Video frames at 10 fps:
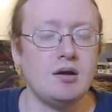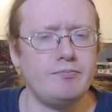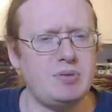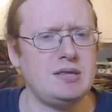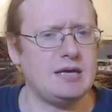
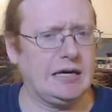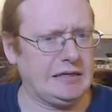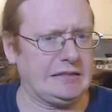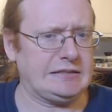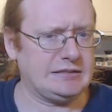Be that
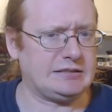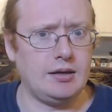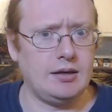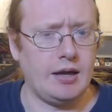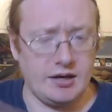as
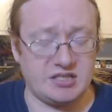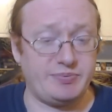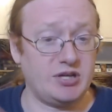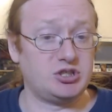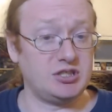an
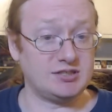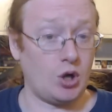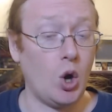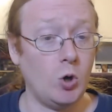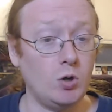expansion as a
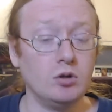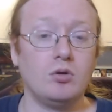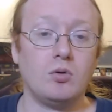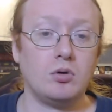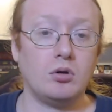whole,
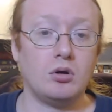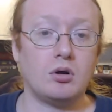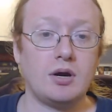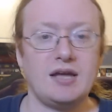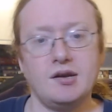
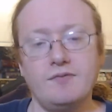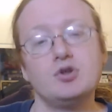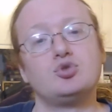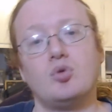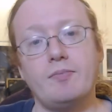or
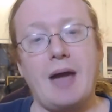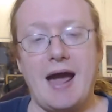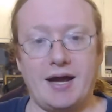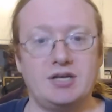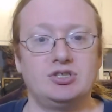individual
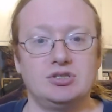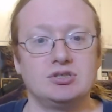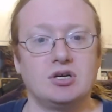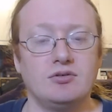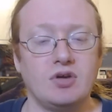packagings
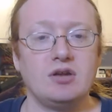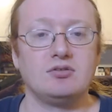of it,